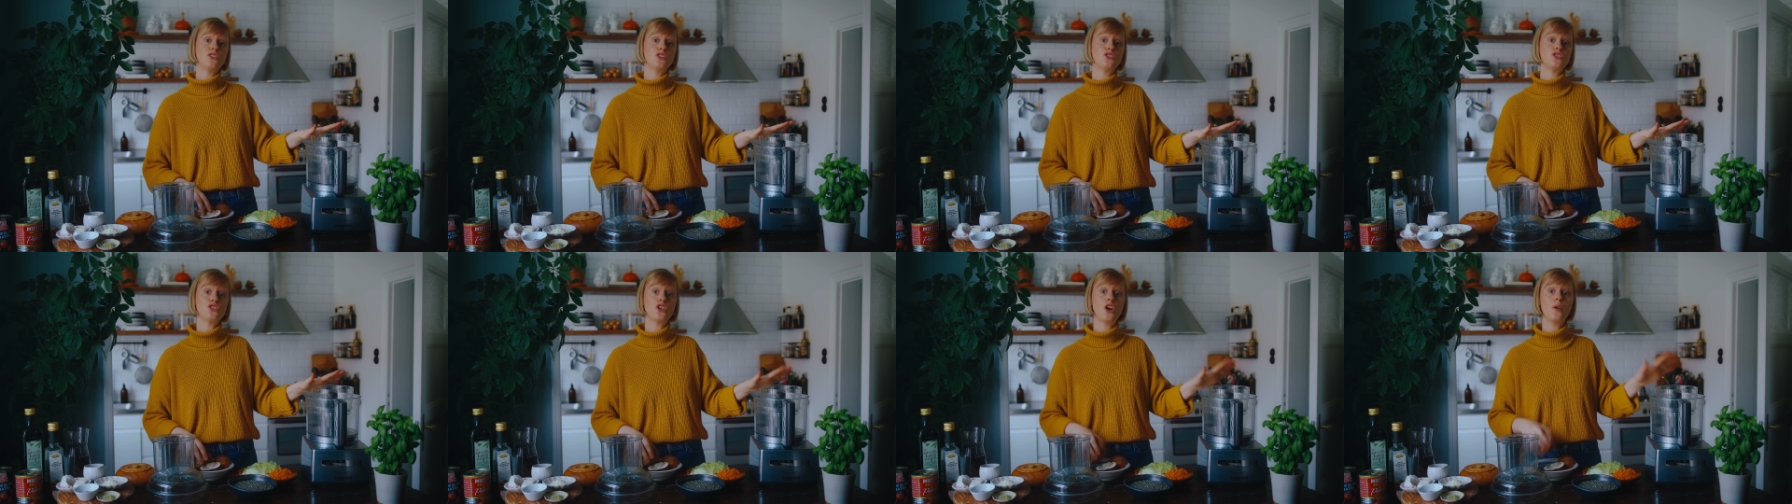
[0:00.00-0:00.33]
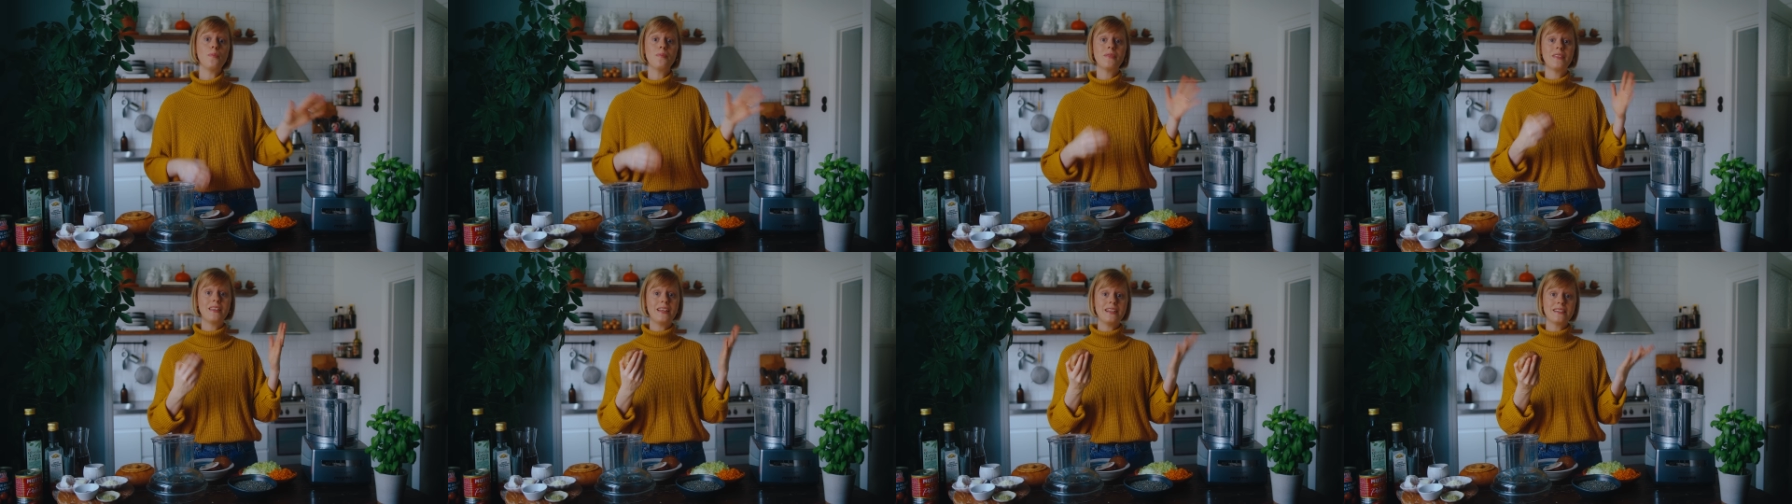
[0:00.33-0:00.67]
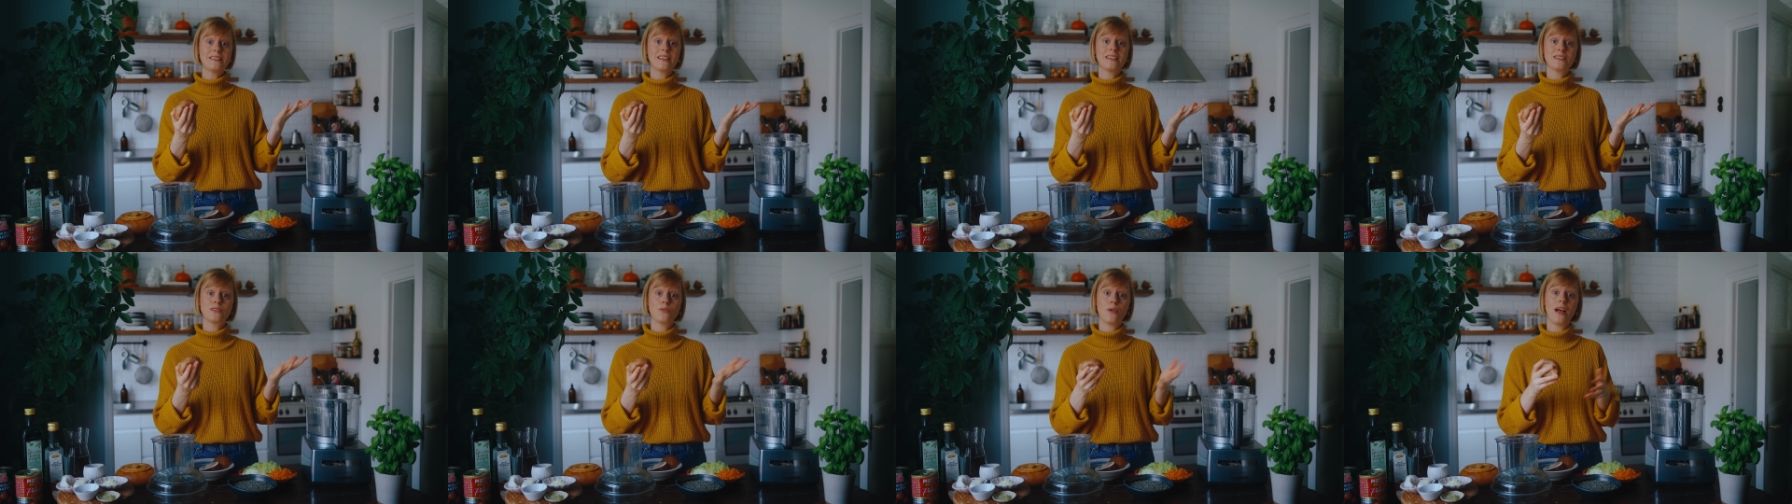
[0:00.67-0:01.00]
to chop
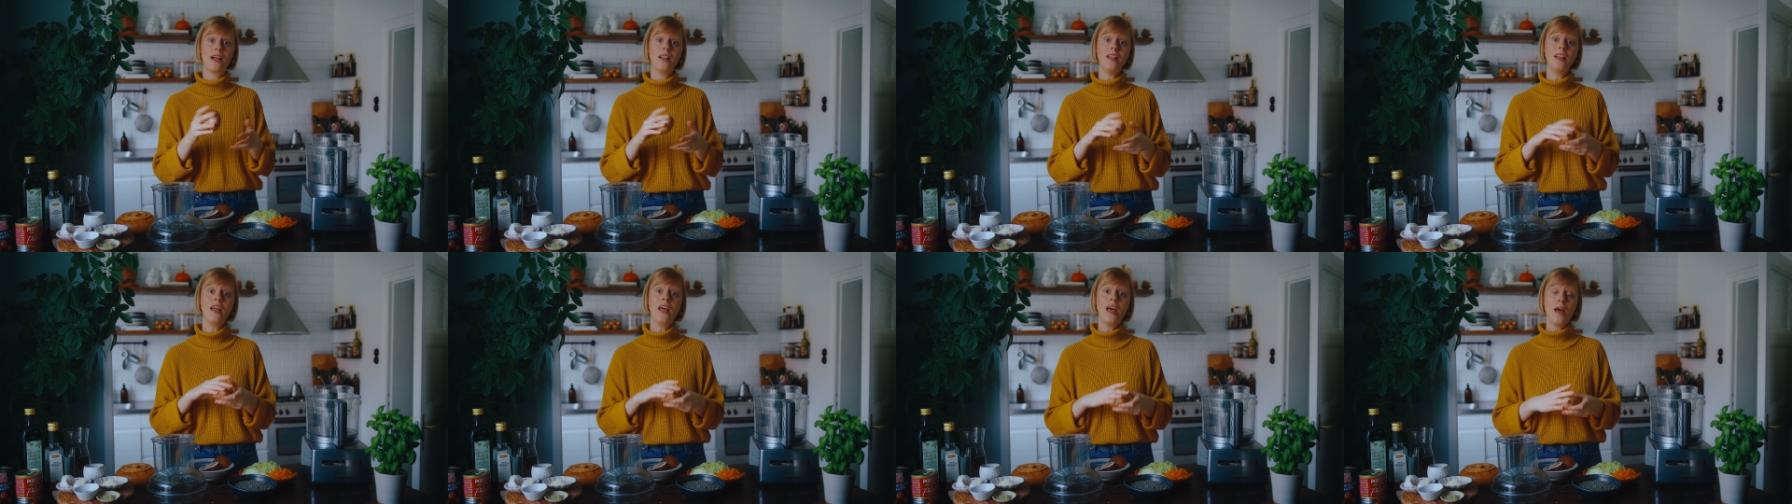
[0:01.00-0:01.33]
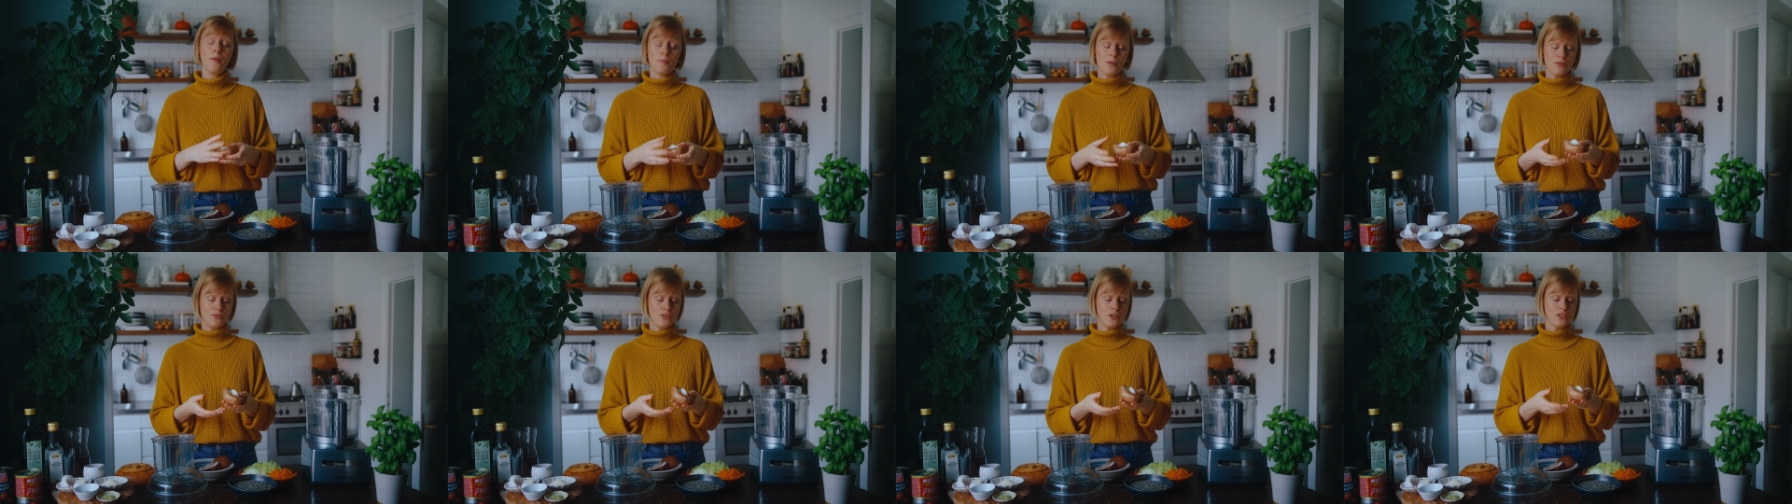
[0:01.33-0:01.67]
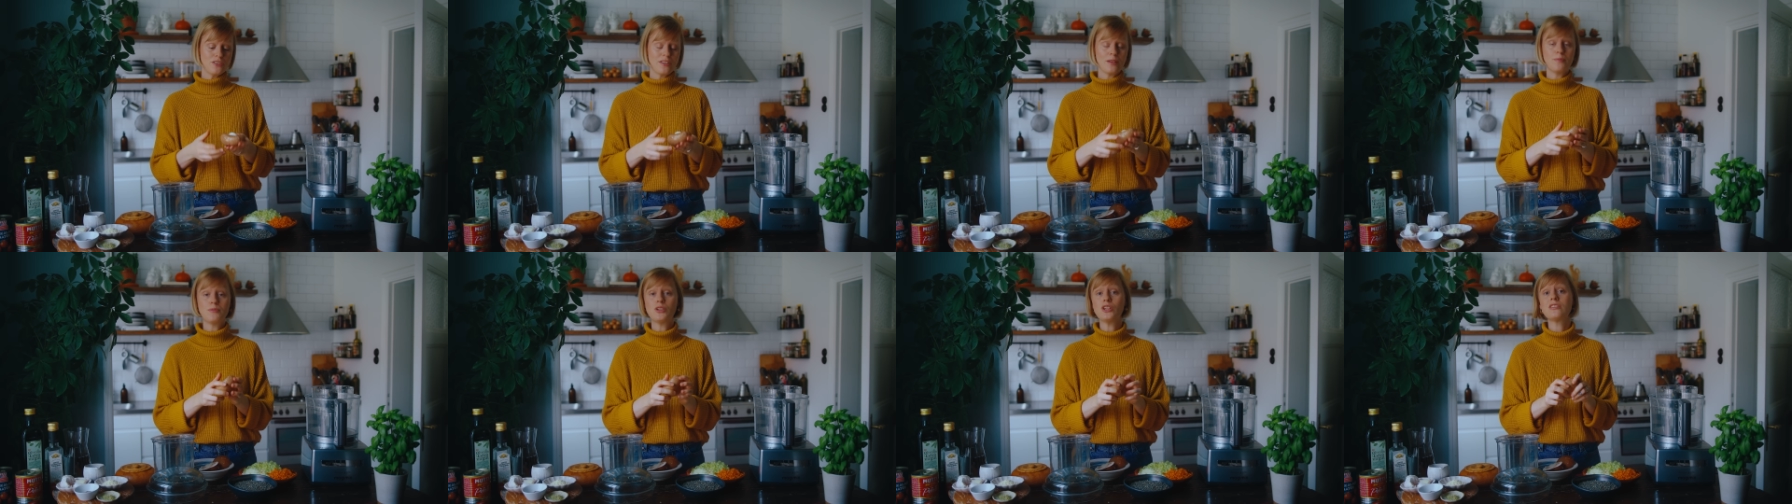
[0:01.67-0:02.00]
these as well, but
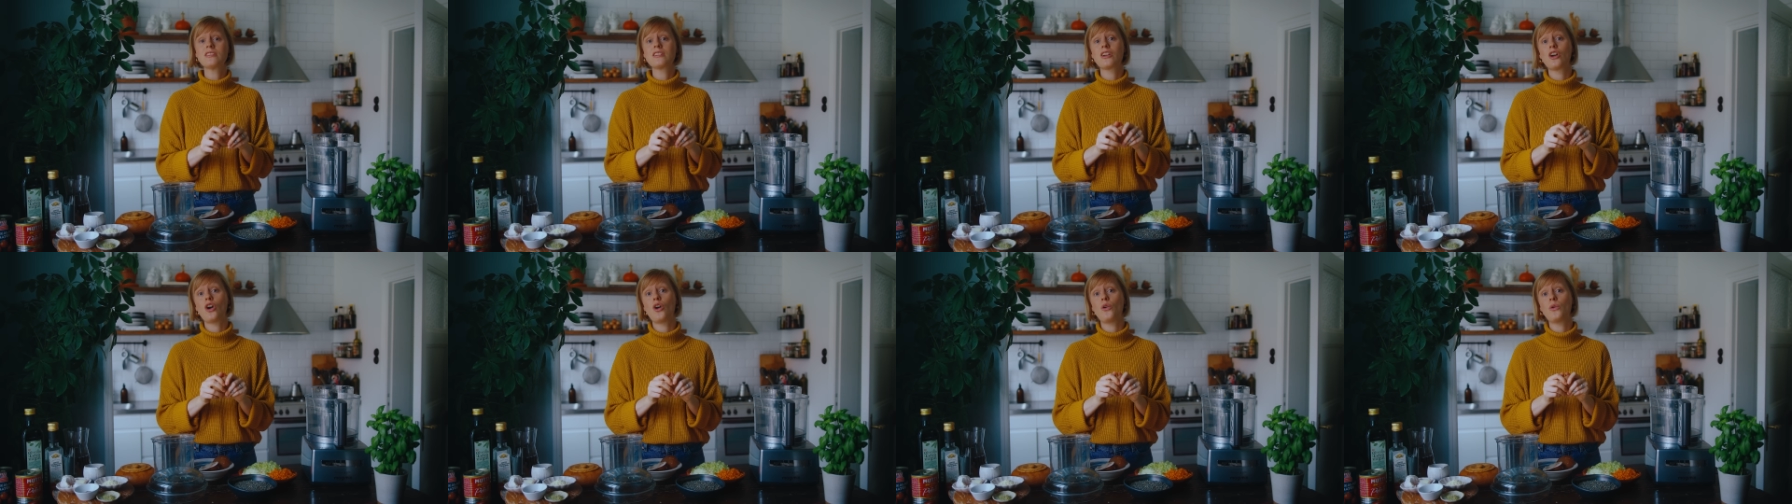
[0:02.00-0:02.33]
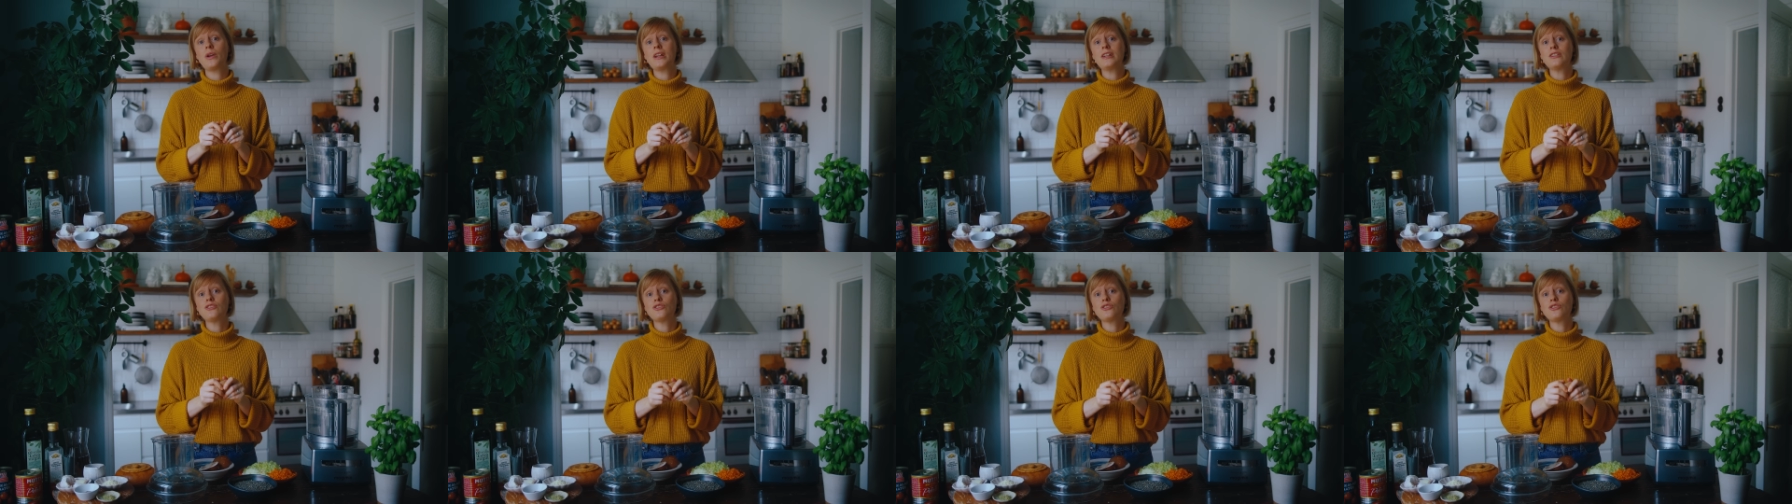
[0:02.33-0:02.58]
first I'm just going